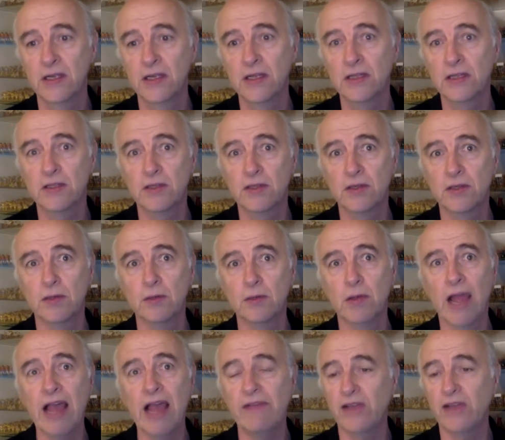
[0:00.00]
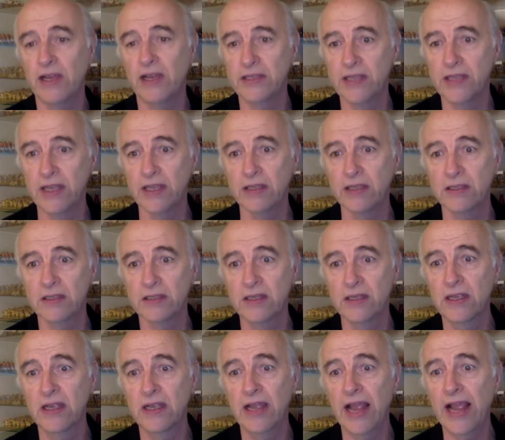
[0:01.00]
to have ideas,
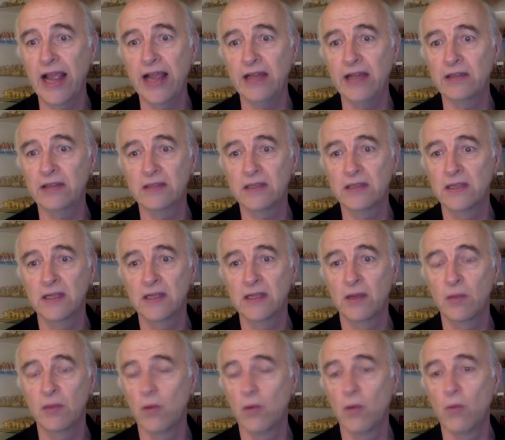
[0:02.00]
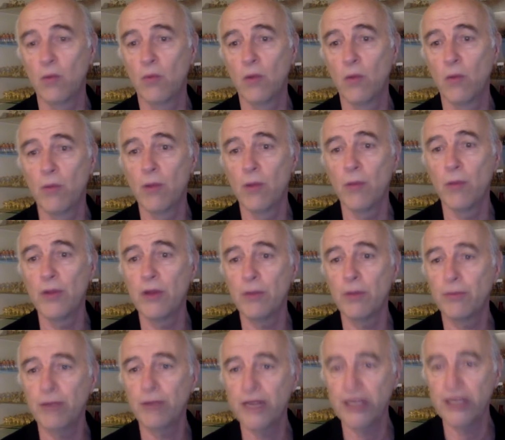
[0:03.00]
but we're not
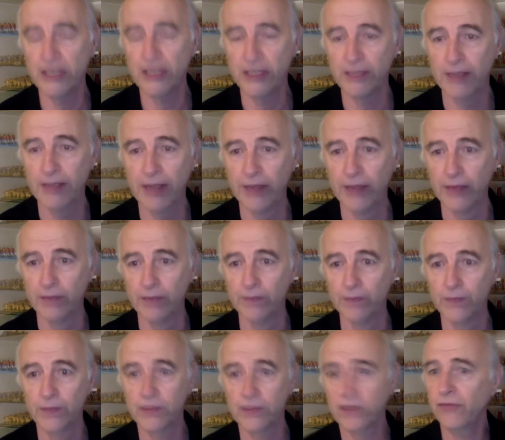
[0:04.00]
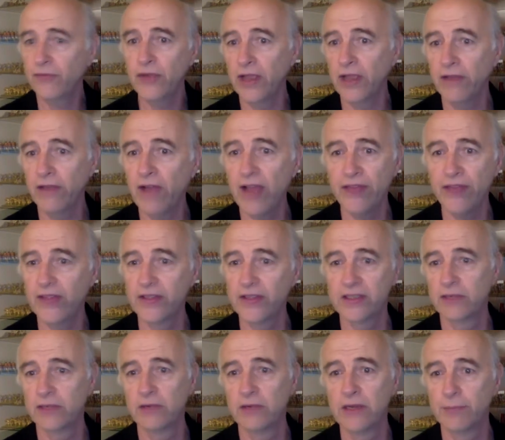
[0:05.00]
precious about them. So if I think it's
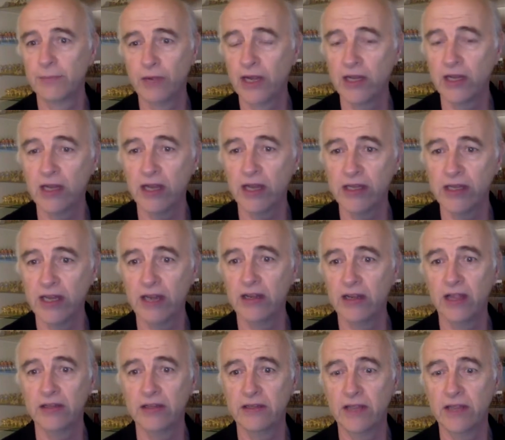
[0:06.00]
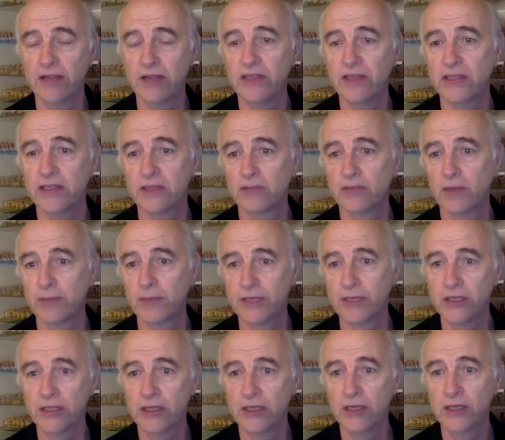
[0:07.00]
a really brilliant idea and David says it's
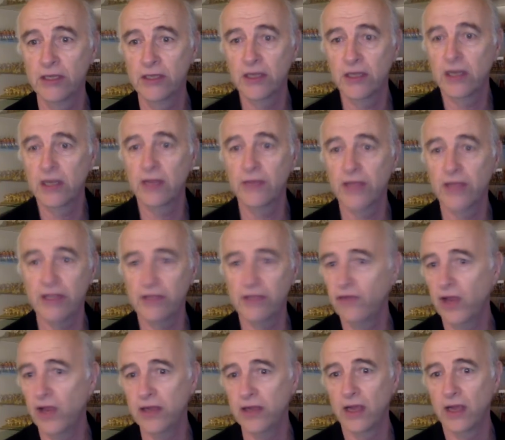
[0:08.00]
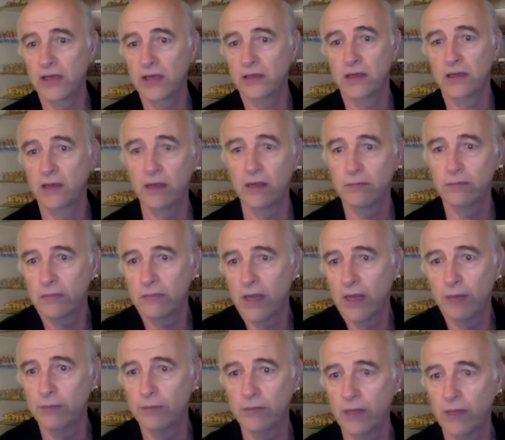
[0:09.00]
rubbish, then that's fine.
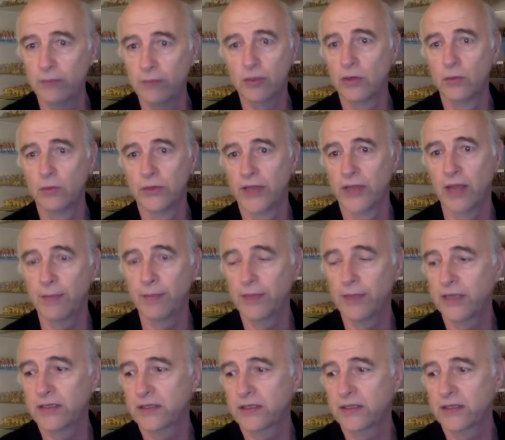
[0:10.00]
I'm cool with that, because